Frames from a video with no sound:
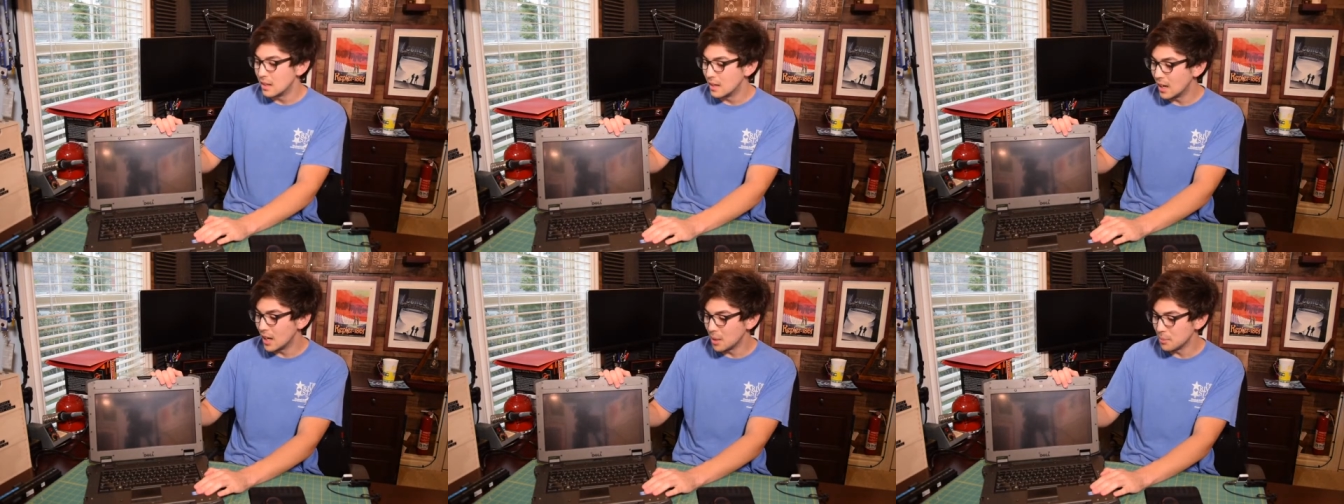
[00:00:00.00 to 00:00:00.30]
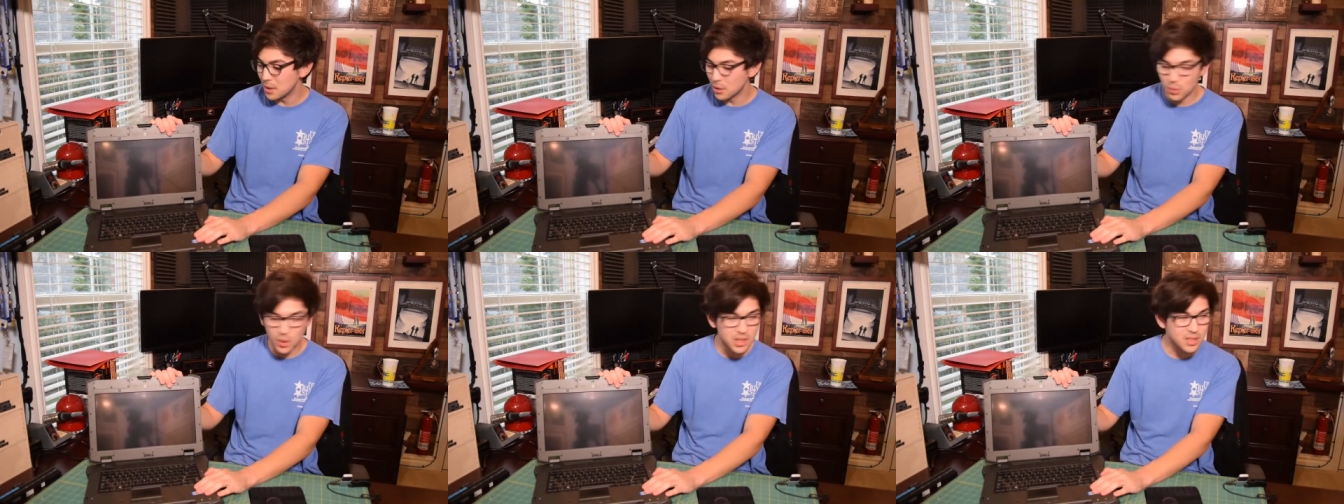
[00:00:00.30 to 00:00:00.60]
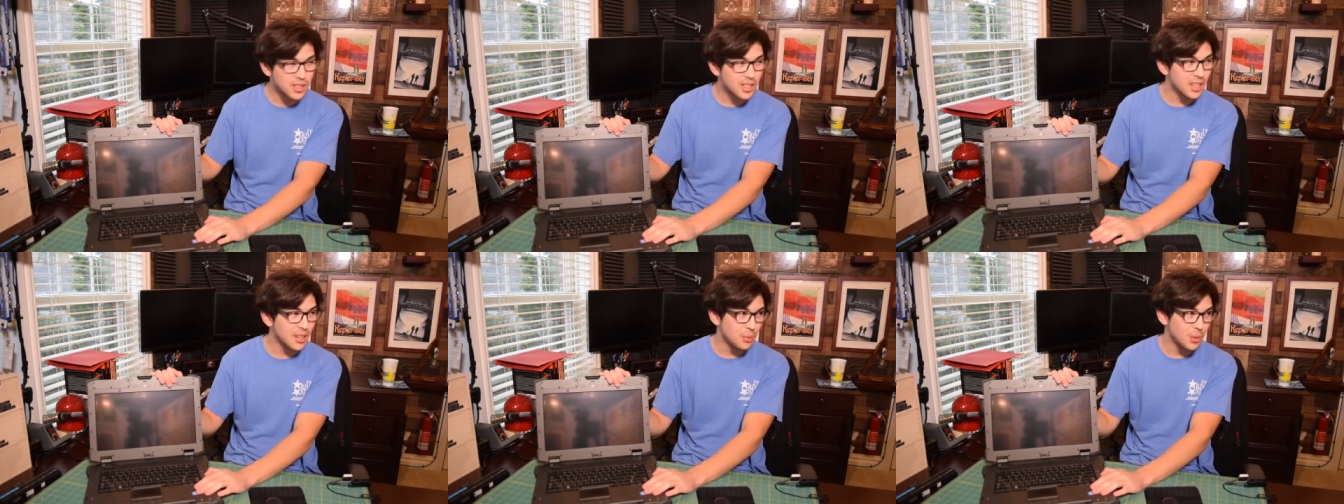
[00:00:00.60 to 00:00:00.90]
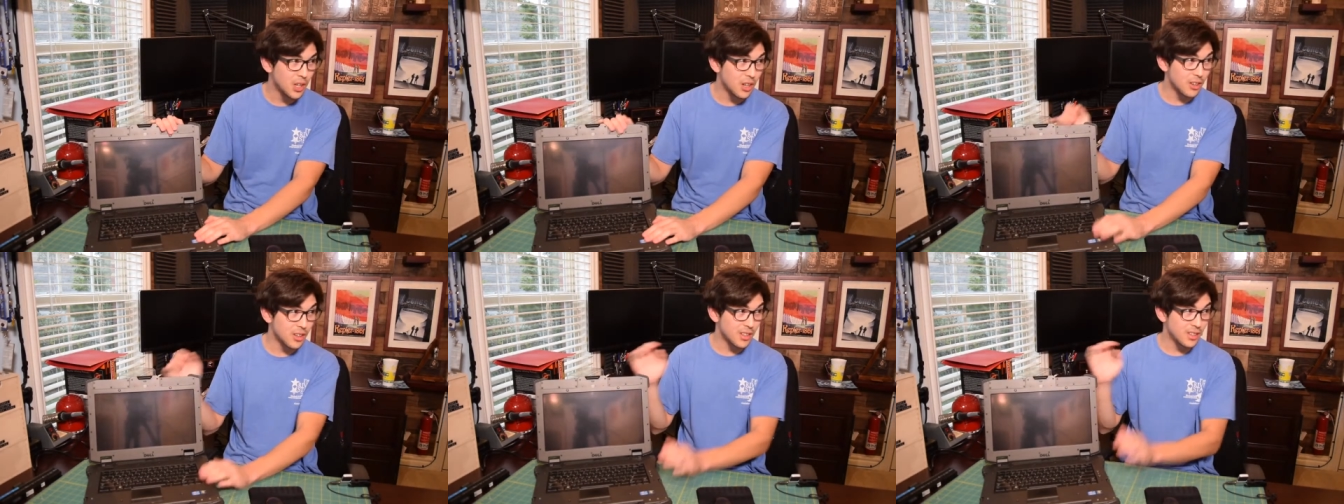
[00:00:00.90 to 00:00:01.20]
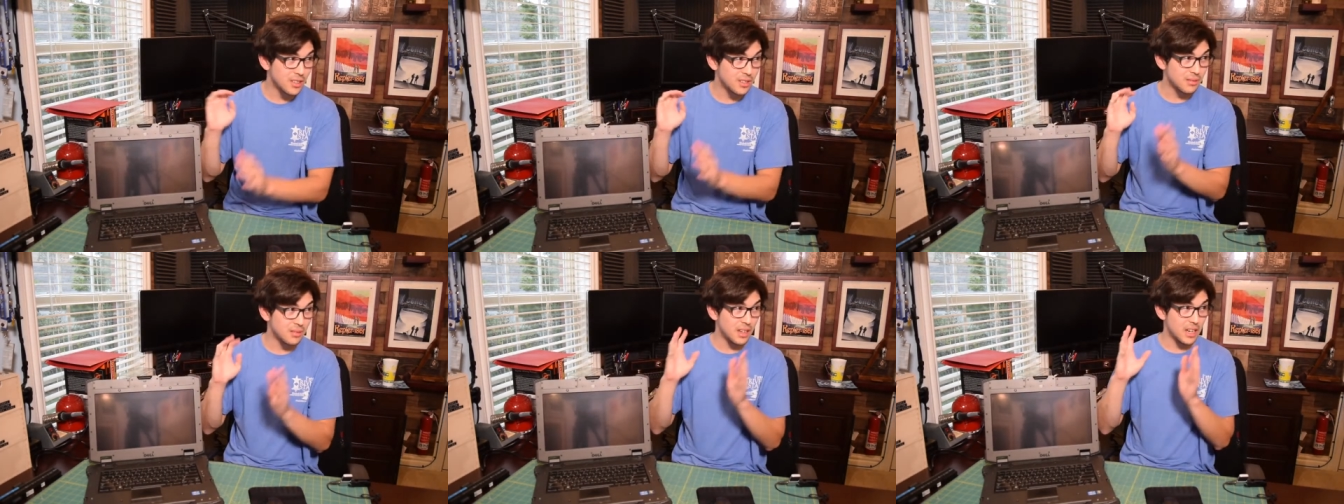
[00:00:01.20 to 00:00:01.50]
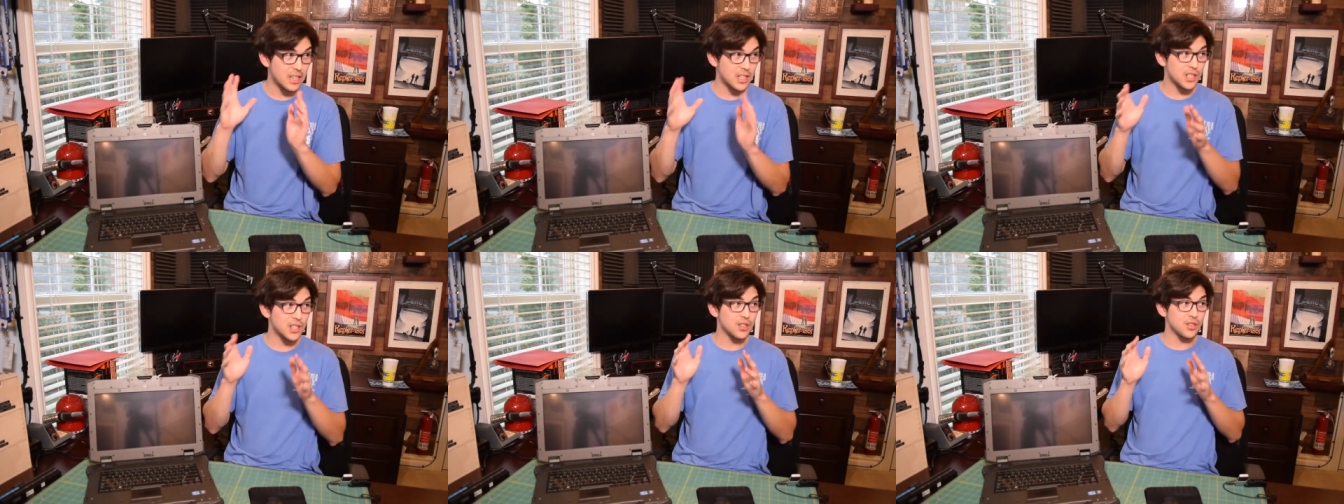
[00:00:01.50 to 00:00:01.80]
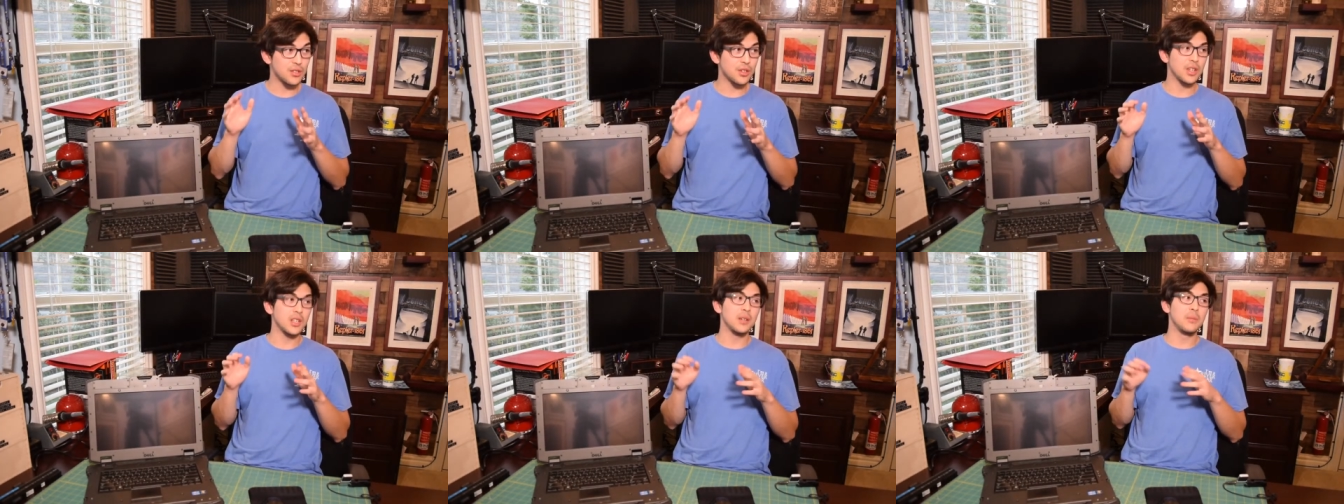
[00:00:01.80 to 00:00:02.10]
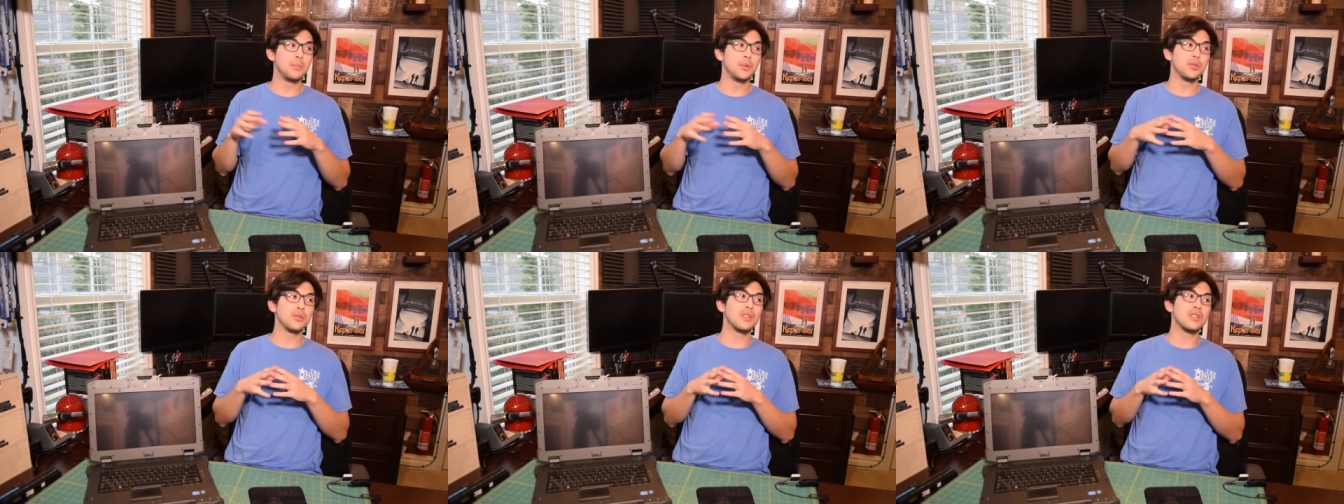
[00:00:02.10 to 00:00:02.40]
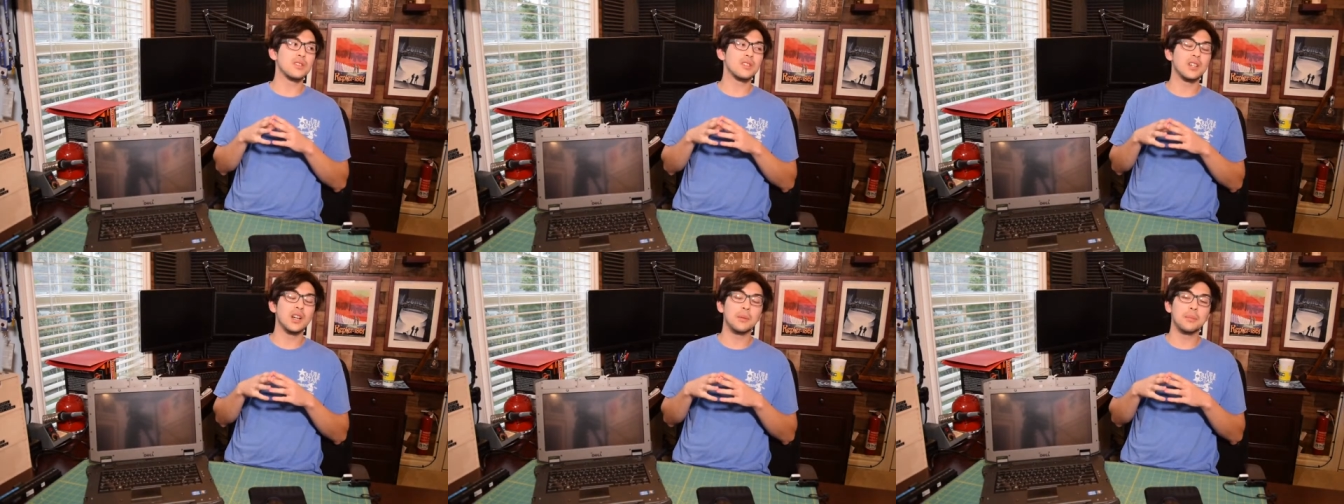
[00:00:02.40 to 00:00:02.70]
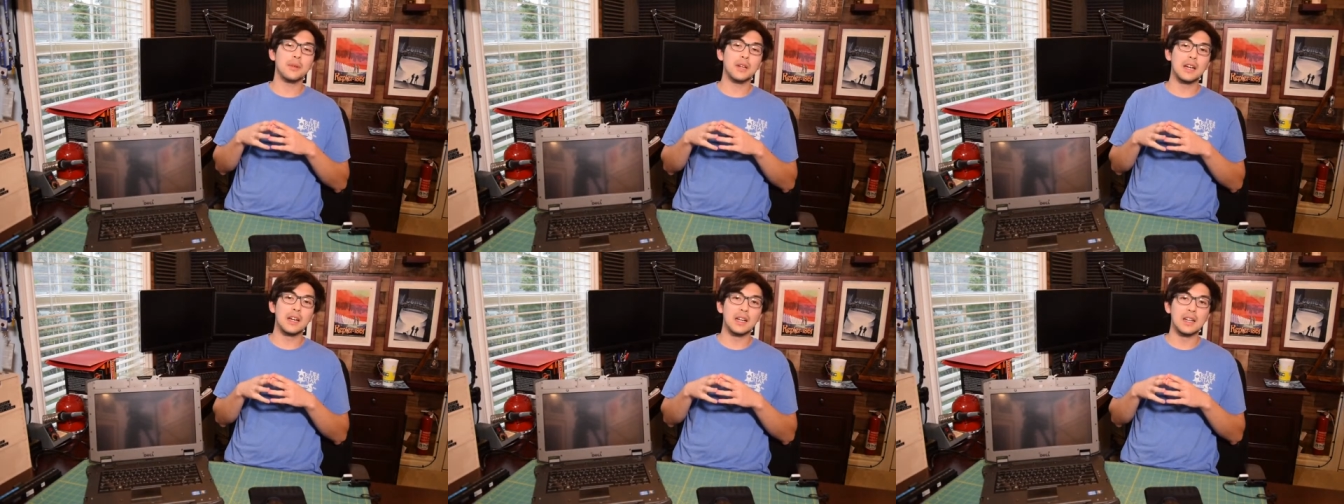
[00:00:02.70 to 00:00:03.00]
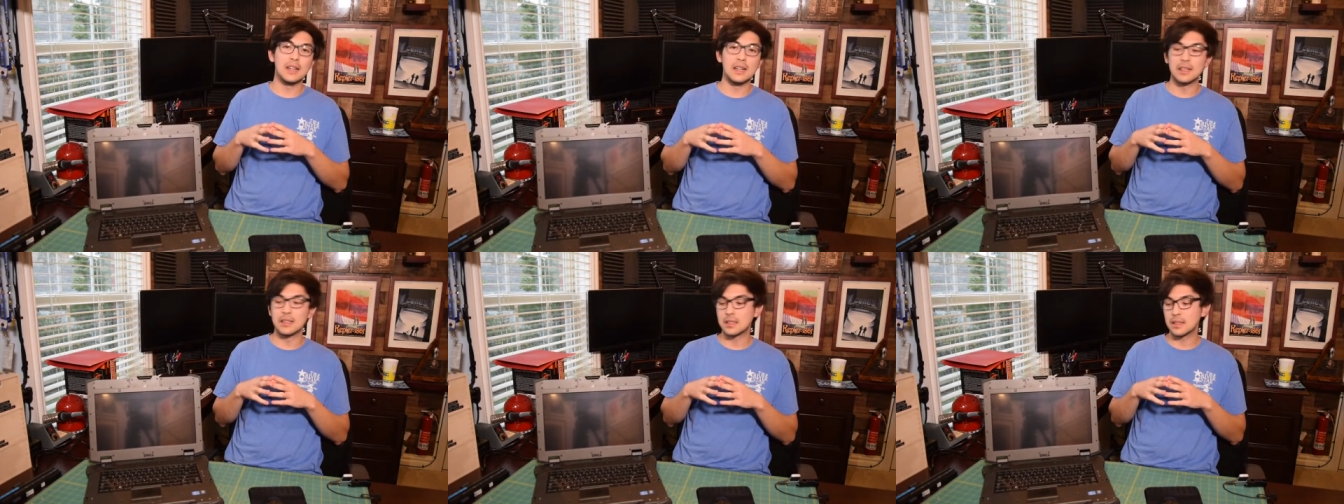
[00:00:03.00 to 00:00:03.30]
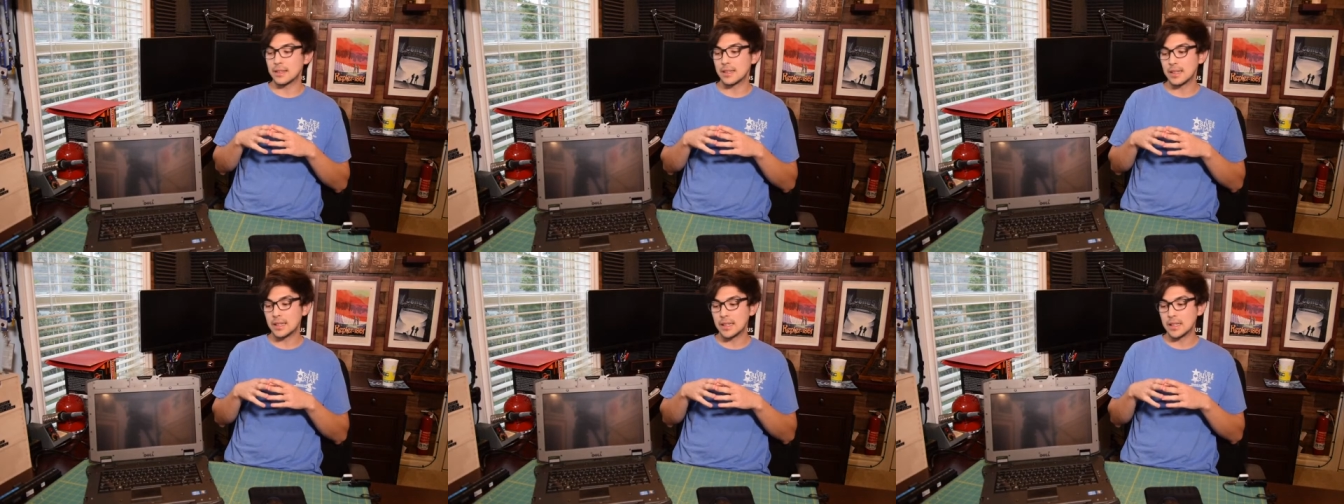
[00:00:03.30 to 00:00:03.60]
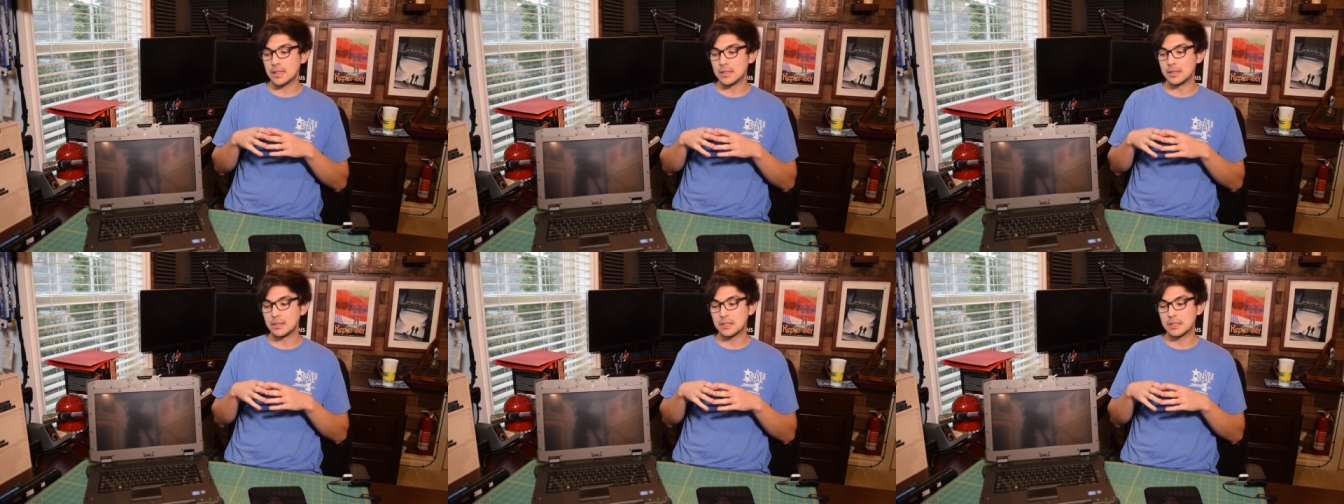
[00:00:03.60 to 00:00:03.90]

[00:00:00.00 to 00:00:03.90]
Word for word: Um, and once again, we are going to actually try to boot this up and uh,